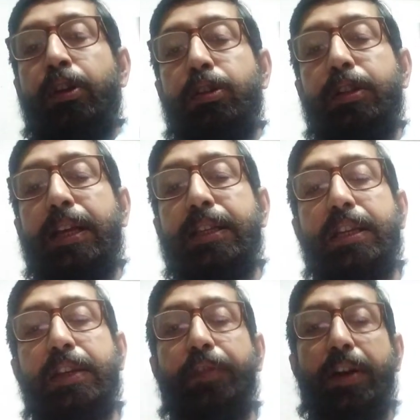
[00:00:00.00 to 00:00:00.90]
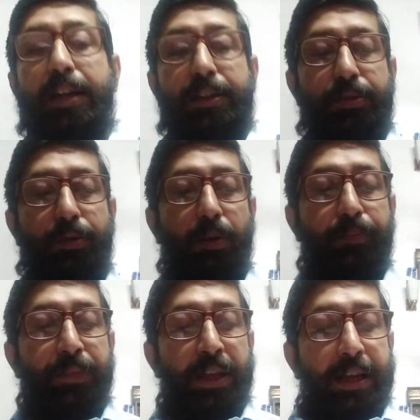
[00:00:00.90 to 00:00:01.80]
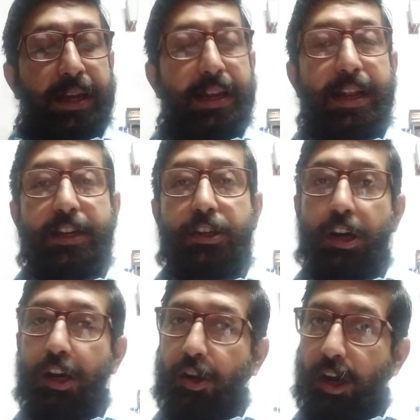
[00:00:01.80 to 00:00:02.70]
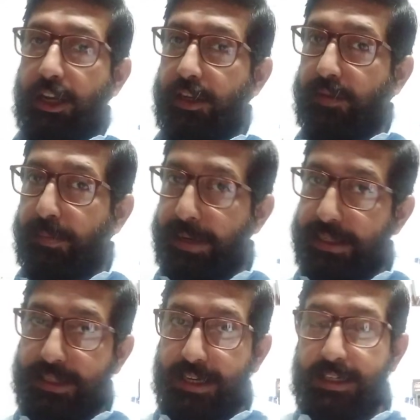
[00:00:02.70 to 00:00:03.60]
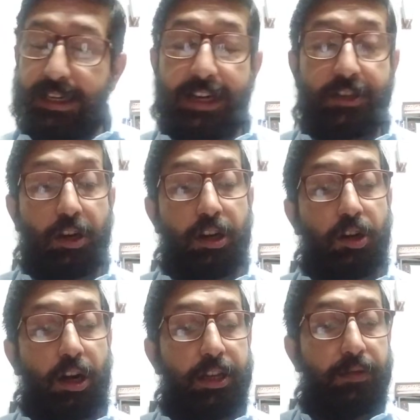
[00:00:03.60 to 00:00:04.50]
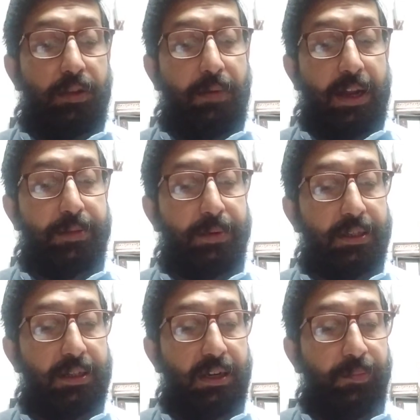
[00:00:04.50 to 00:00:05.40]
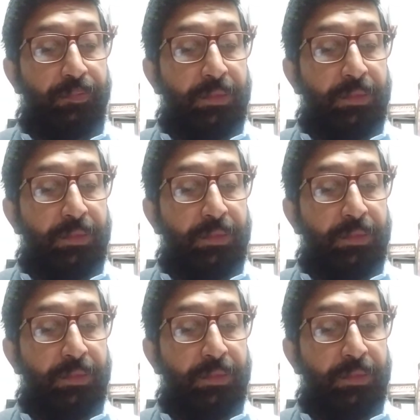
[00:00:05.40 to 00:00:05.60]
So there is a difference, Electoral college of the President, electoral college of the Vice President.